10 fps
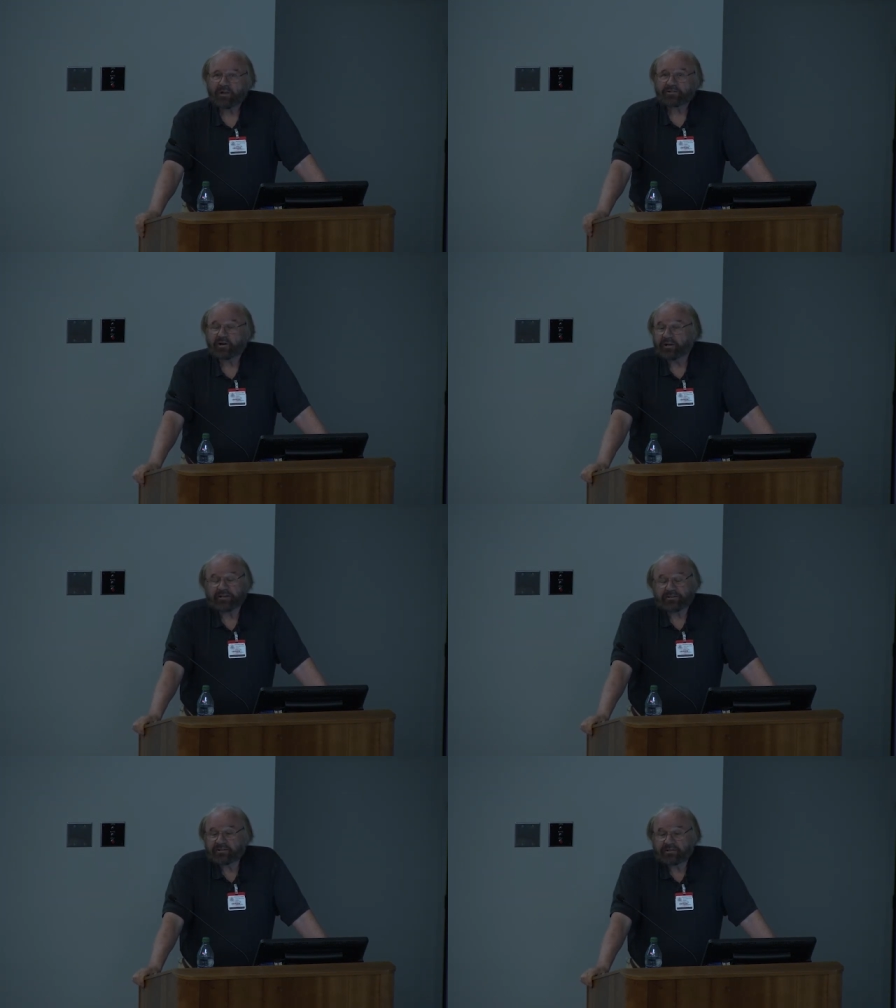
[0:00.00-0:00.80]
So it
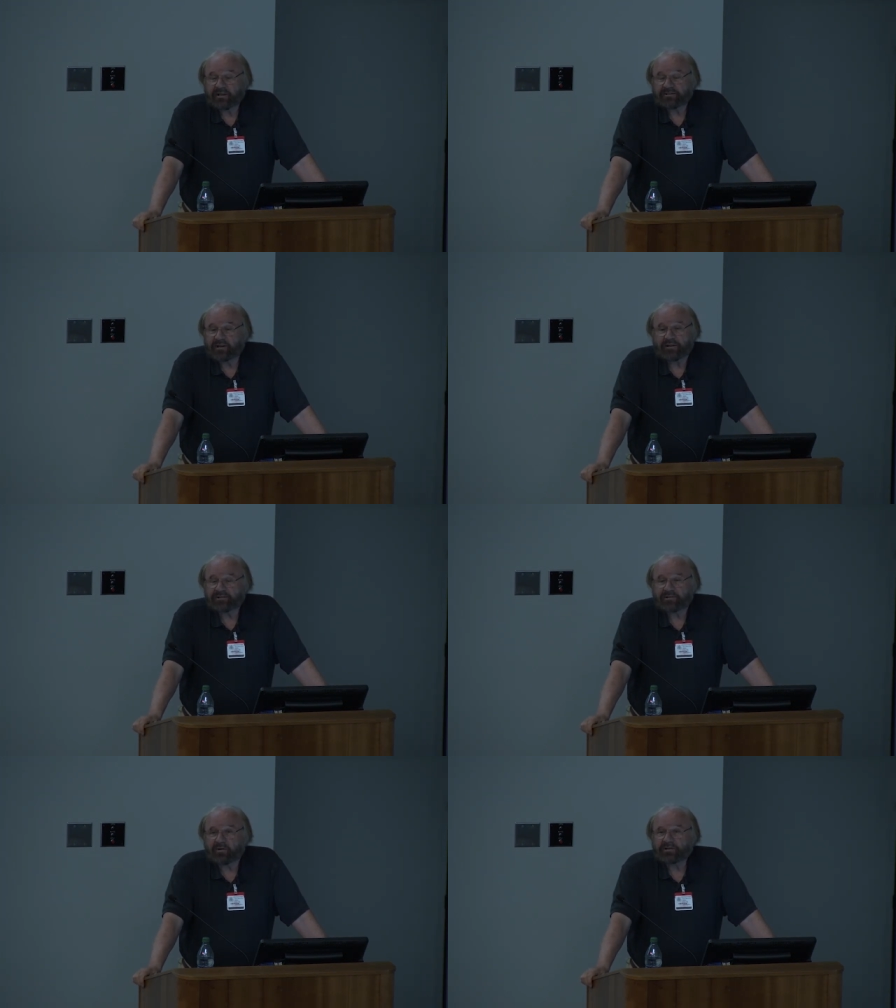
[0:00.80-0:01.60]
doesn't, doesn't
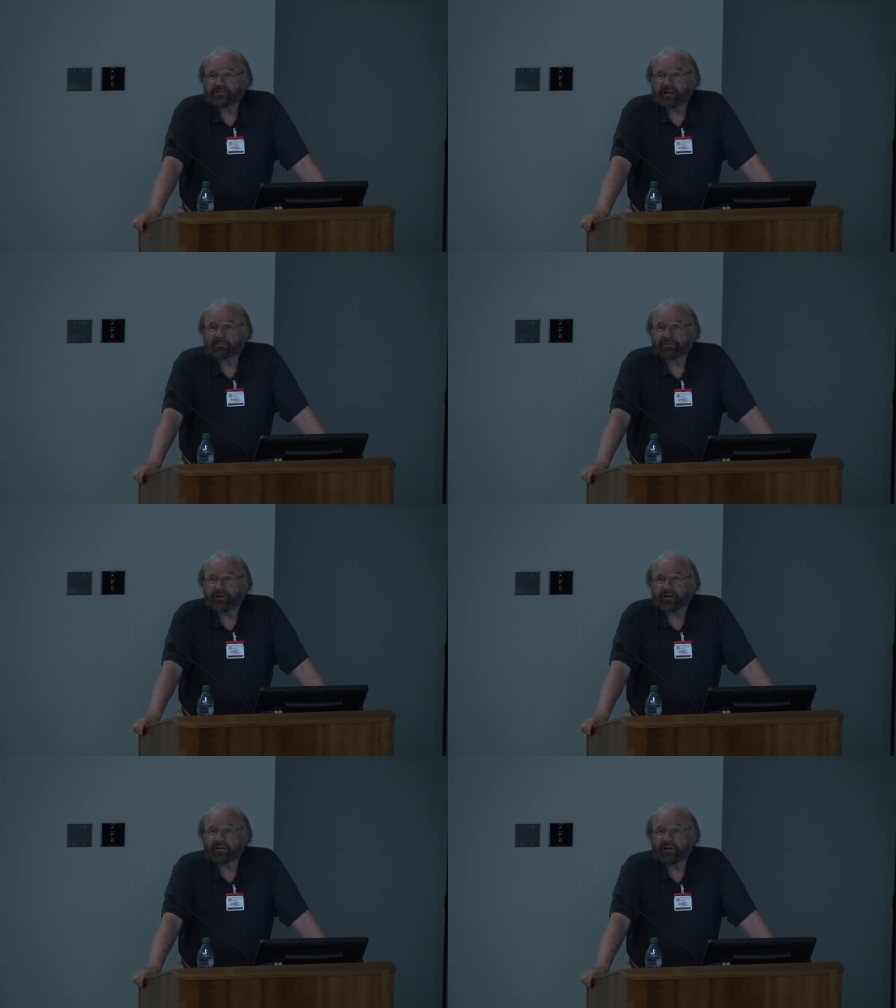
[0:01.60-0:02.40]
answer your question, I'm
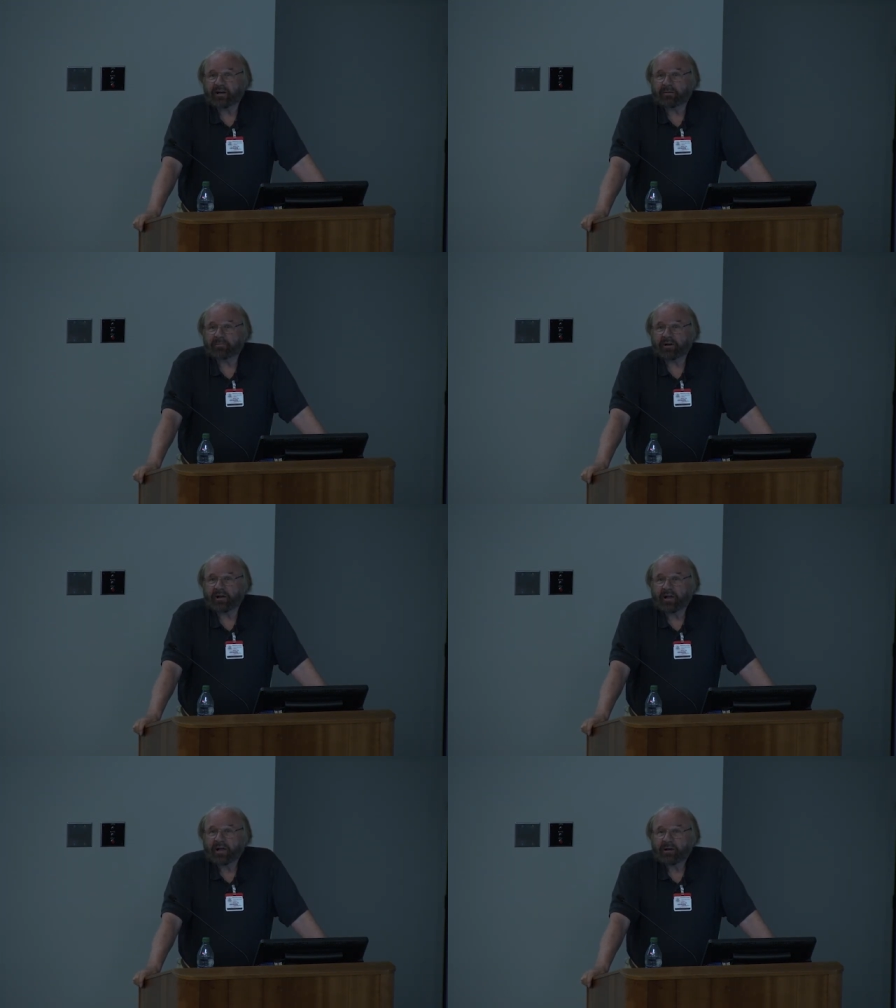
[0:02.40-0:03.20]
afraid, uh, but, I,